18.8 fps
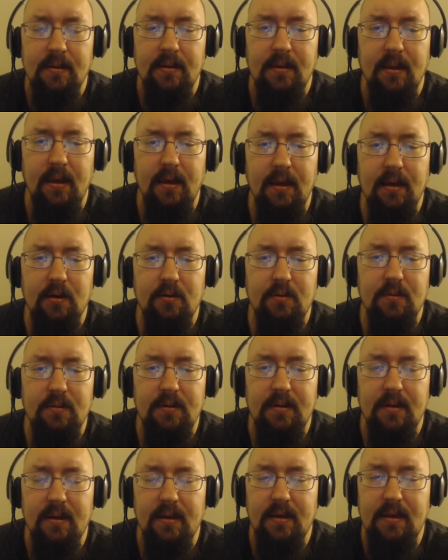and
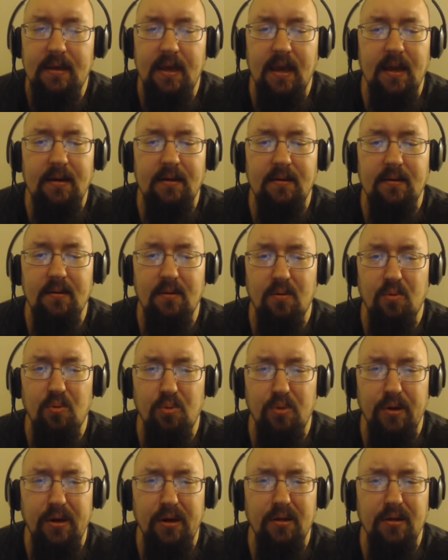get
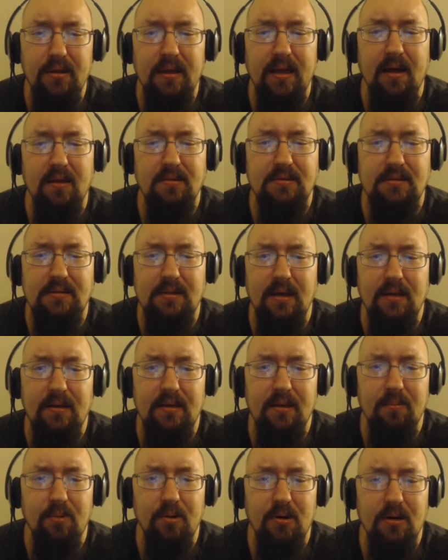really
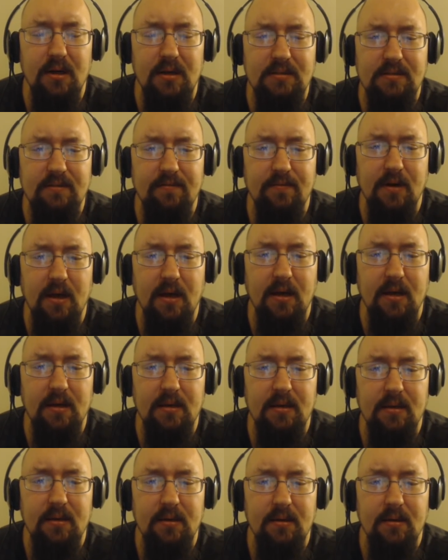outstanding progressive
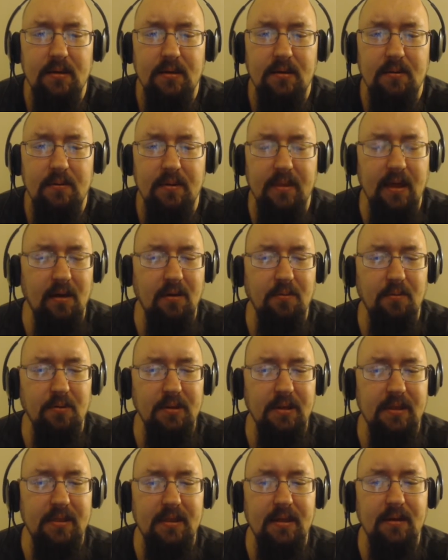rock without
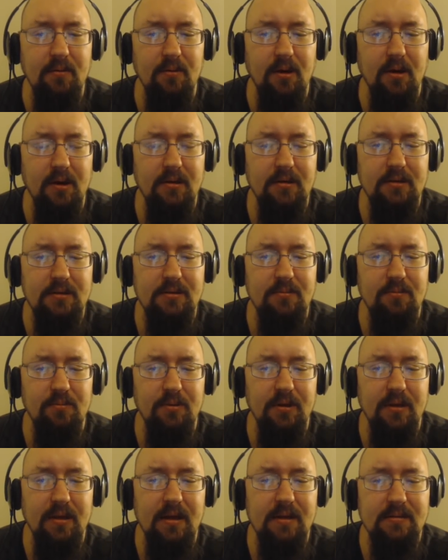really
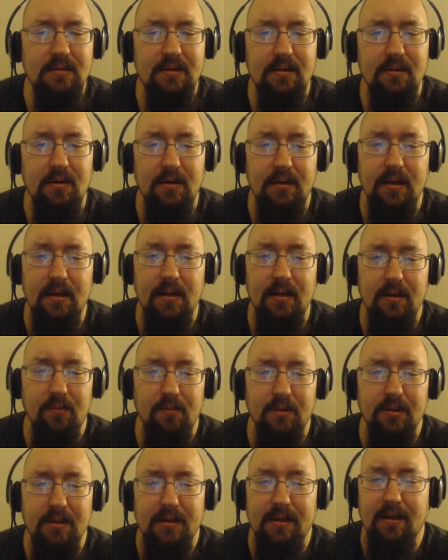realizing that you're getting
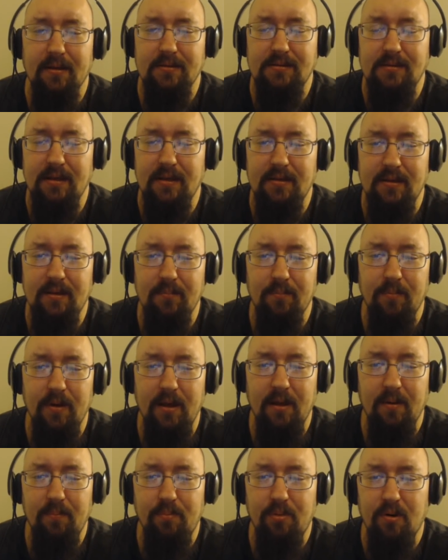really outstanding
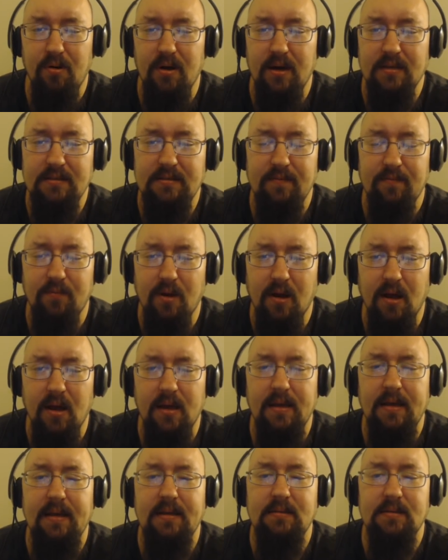progressive
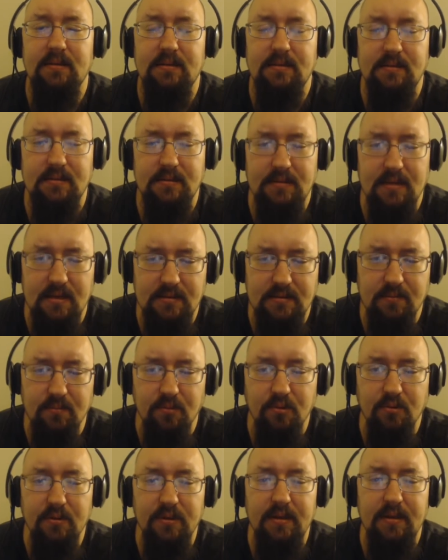rock. It's
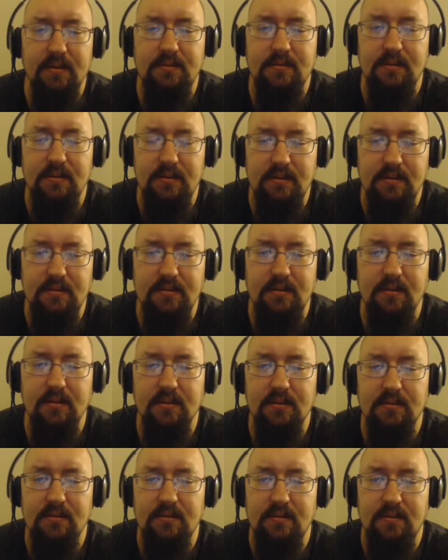accessible and it's easy to
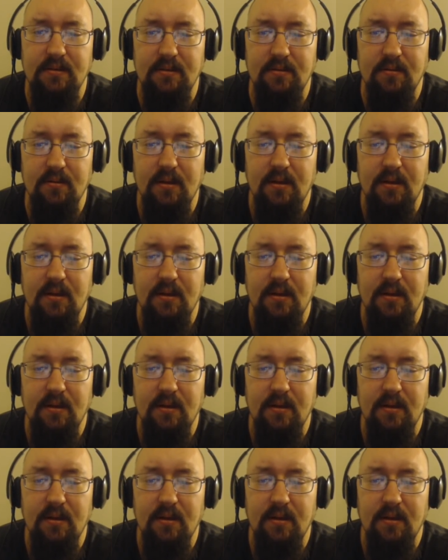listen to,